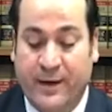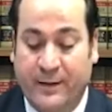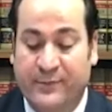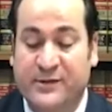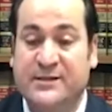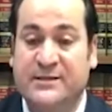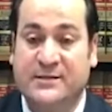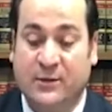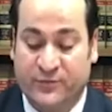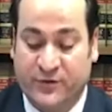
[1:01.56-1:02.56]
members
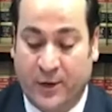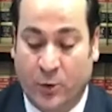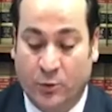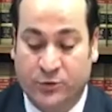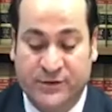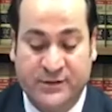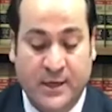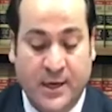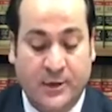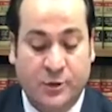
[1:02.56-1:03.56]
instead of shareholders.
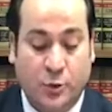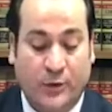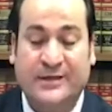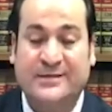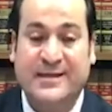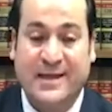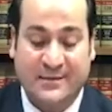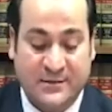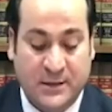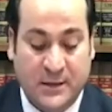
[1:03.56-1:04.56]
So in a
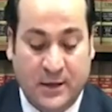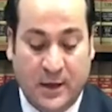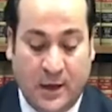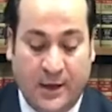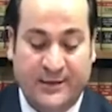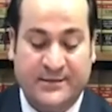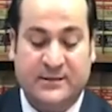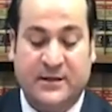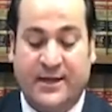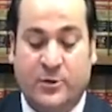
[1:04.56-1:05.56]
sense, it's a
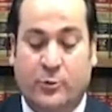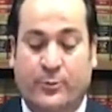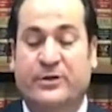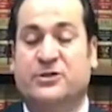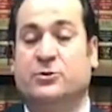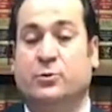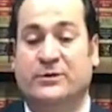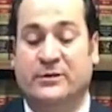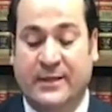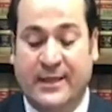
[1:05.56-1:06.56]
like corporation
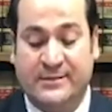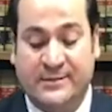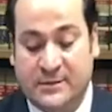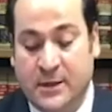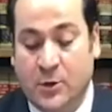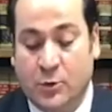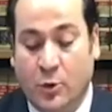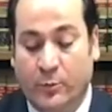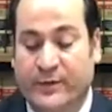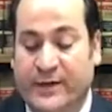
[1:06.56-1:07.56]
with less
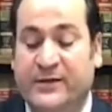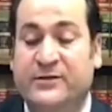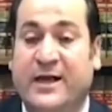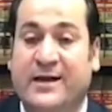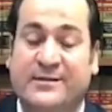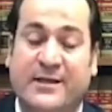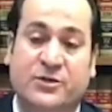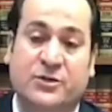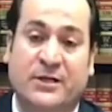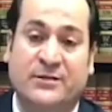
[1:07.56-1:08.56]
complicated
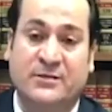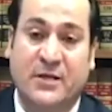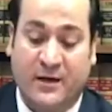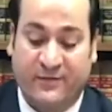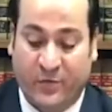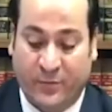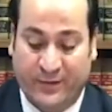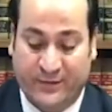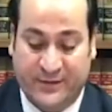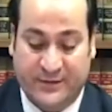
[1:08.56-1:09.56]
taxation and stock
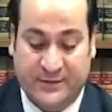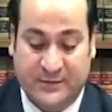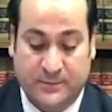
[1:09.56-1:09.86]
formalities.